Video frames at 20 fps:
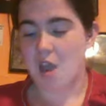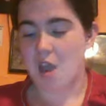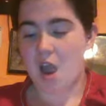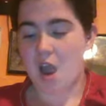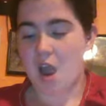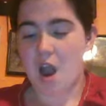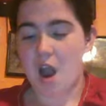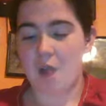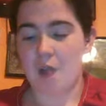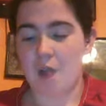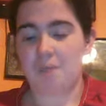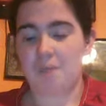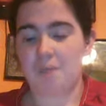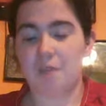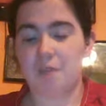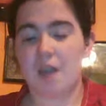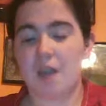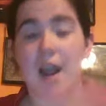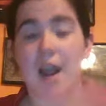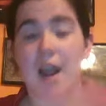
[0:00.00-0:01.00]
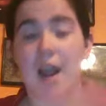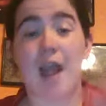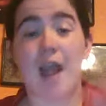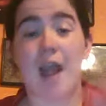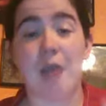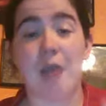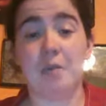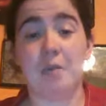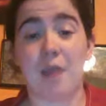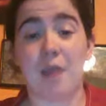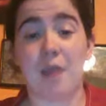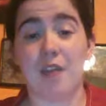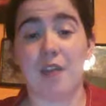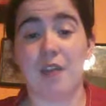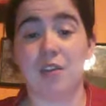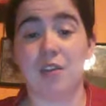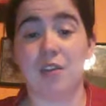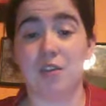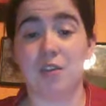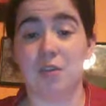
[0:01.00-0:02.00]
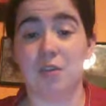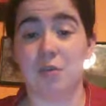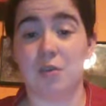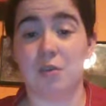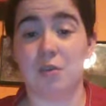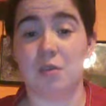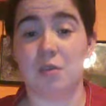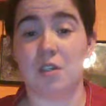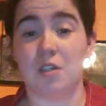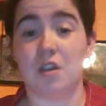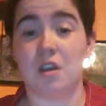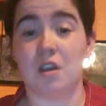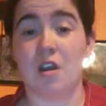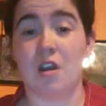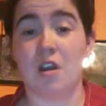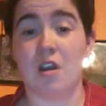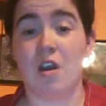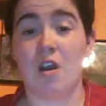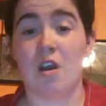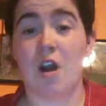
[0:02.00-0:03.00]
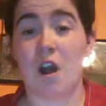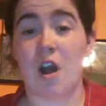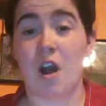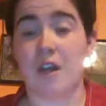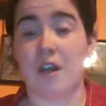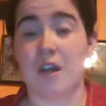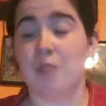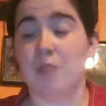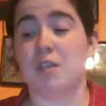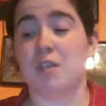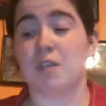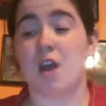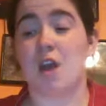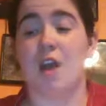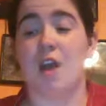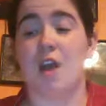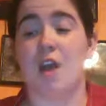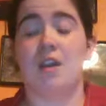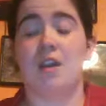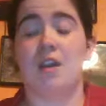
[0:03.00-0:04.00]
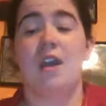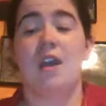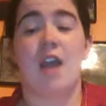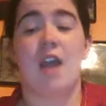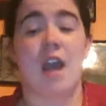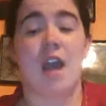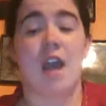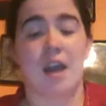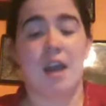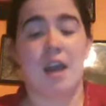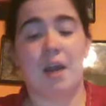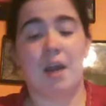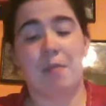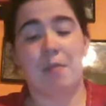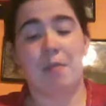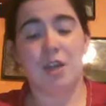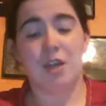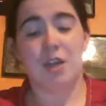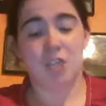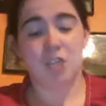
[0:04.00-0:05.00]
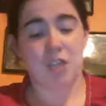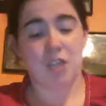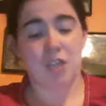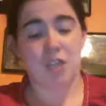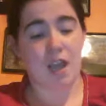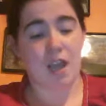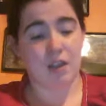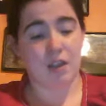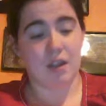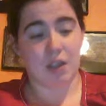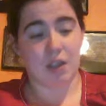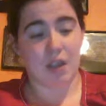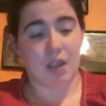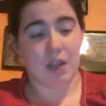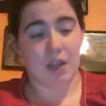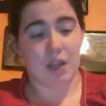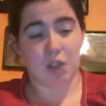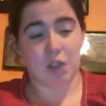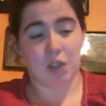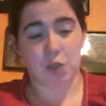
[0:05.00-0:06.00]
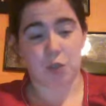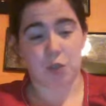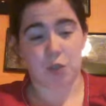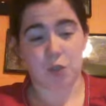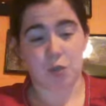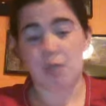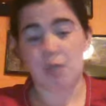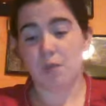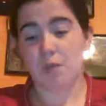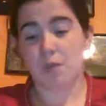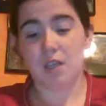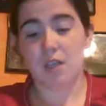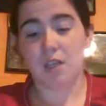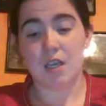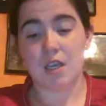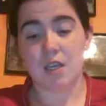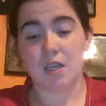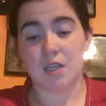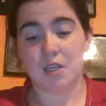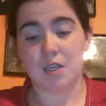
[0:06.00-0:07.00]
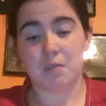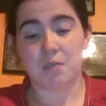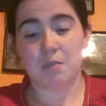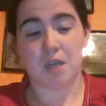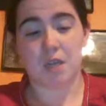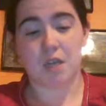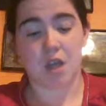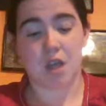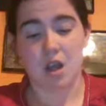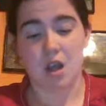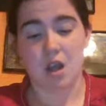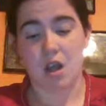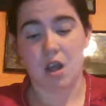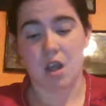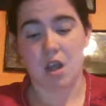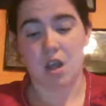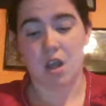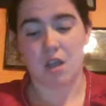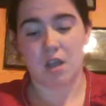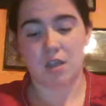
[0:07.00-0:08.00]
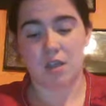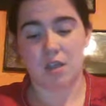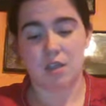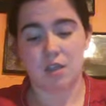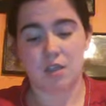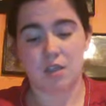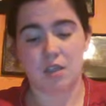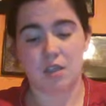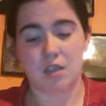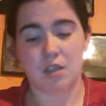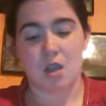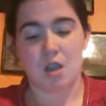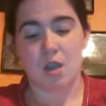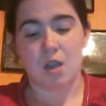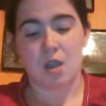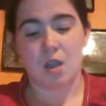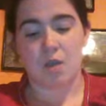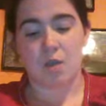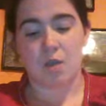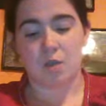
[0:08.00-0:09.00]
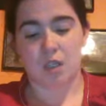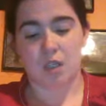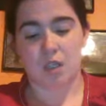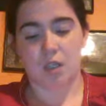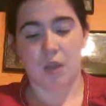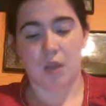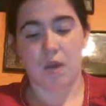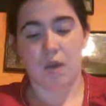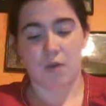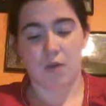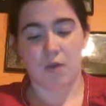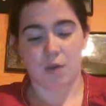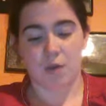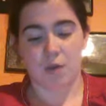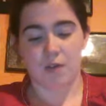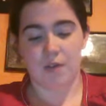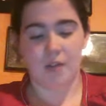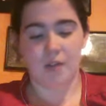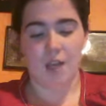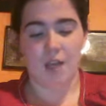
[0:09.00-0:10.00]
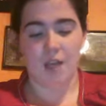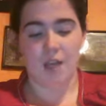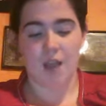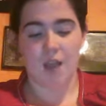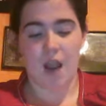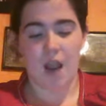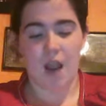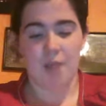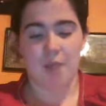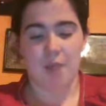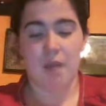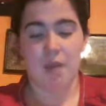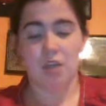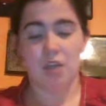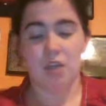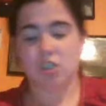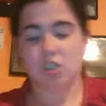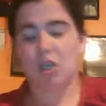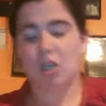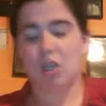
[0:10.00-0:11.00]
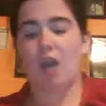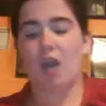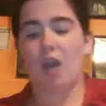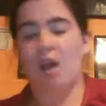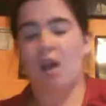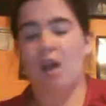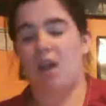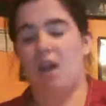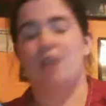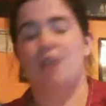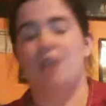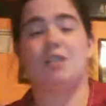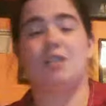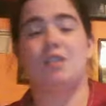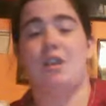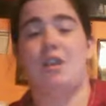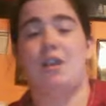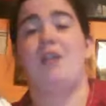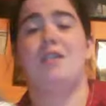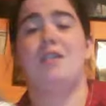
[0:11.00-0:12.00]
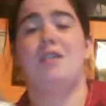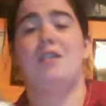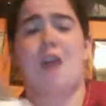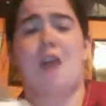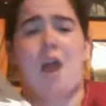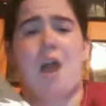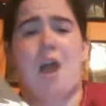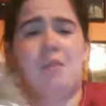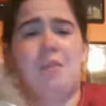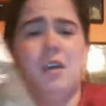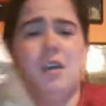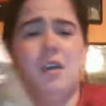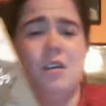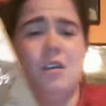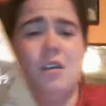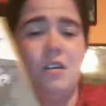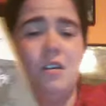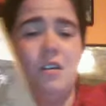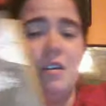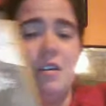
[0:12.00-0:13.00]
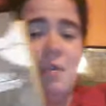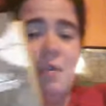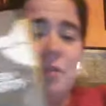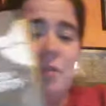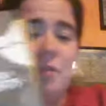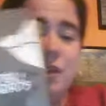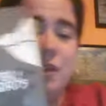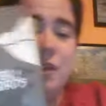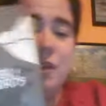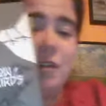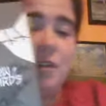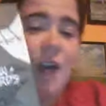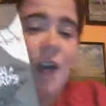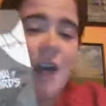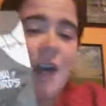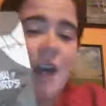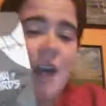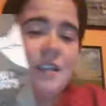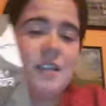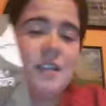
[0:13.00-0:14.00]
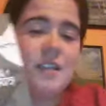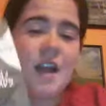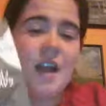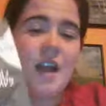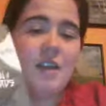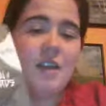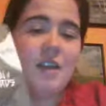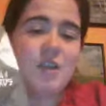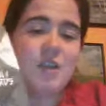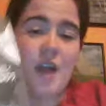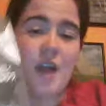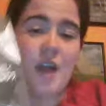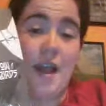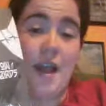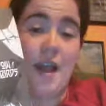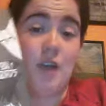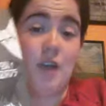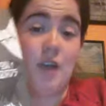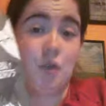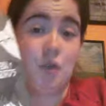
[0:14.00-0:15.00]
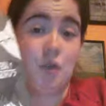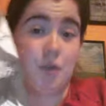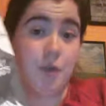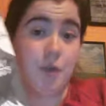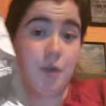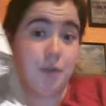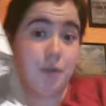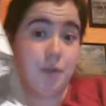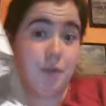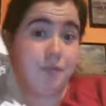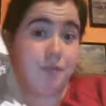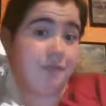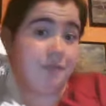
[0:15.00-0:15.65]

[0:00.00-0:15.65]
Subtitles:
I happened to buy this used on Amazon, and I managed to get, like, a treat with this because I was, like, going through everything. I managed to get a signed copy, believe it or not. It's signed to Andrew,